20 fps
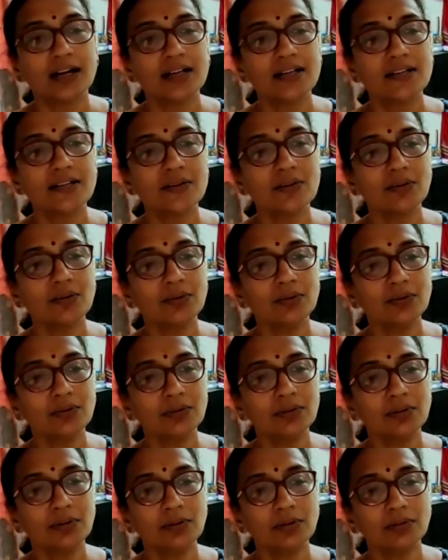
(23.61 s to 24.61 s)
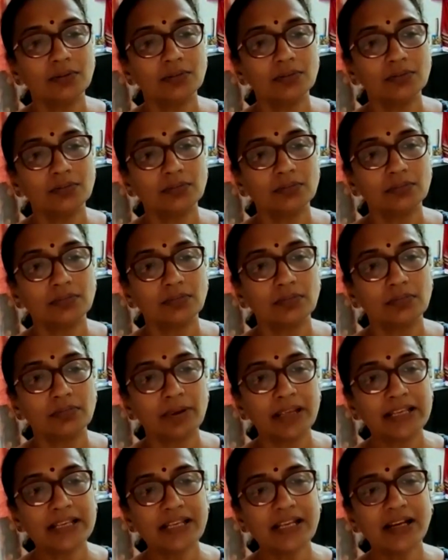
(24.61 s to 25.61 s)
So
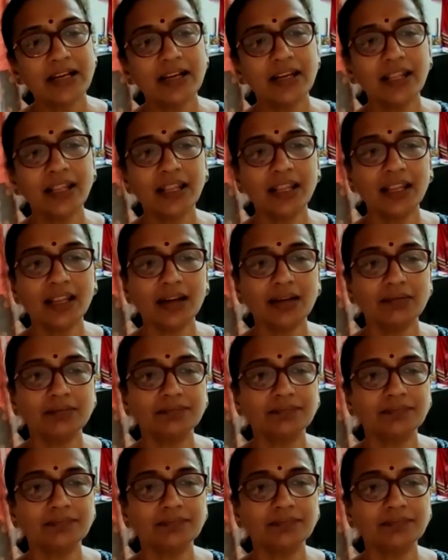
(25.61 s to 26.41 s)
basically